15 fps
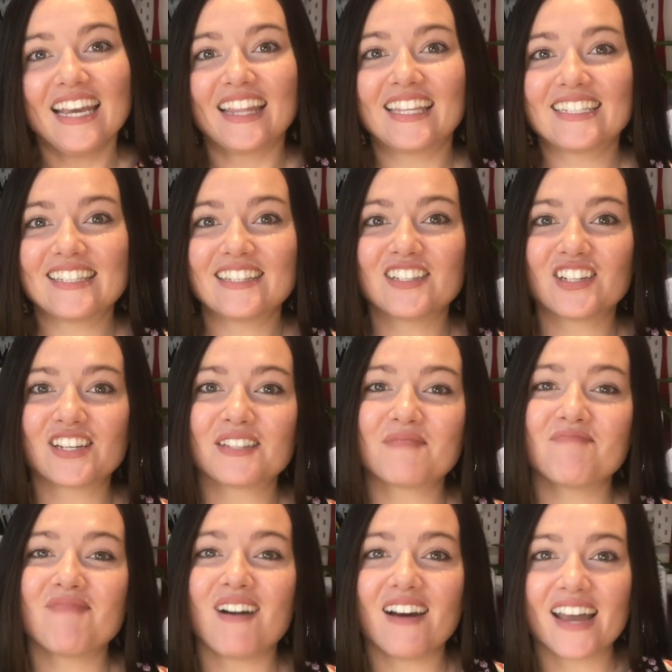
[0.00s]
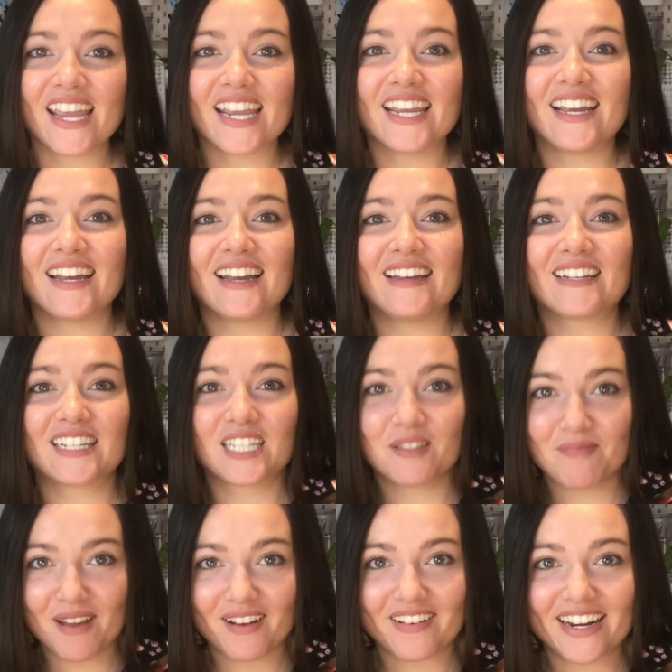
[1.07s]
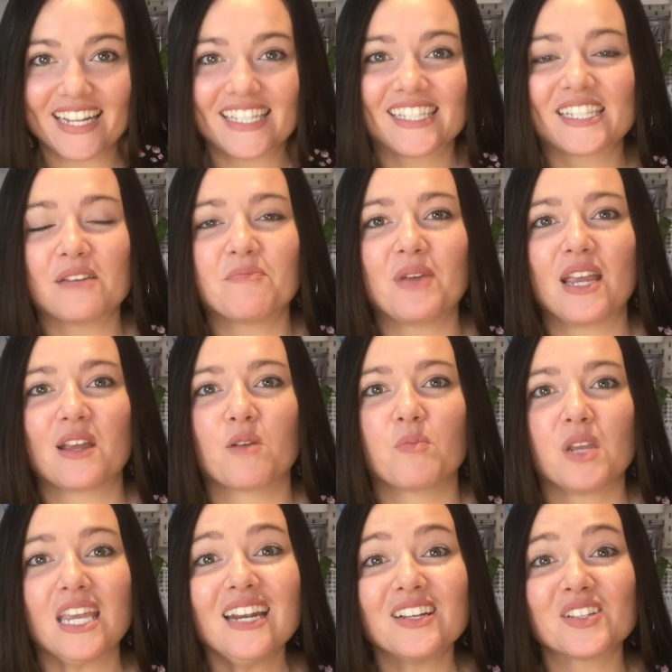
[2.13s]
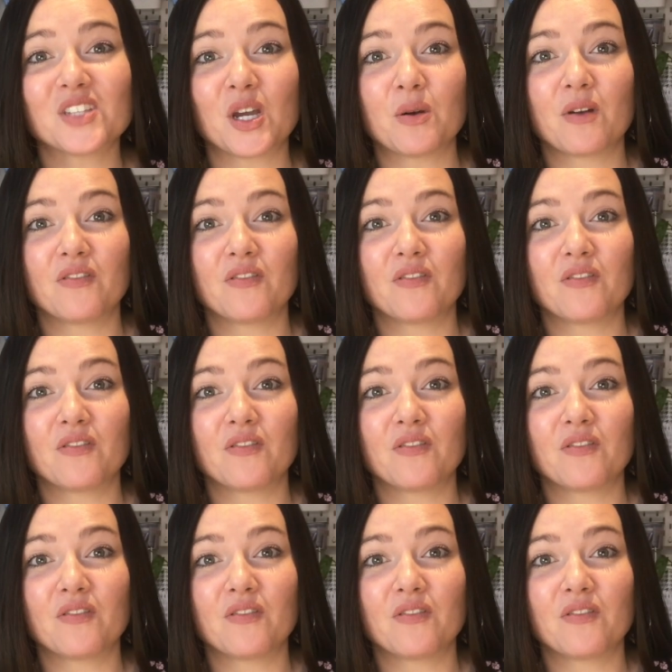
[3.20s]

This is just my experience at being a beginner sewer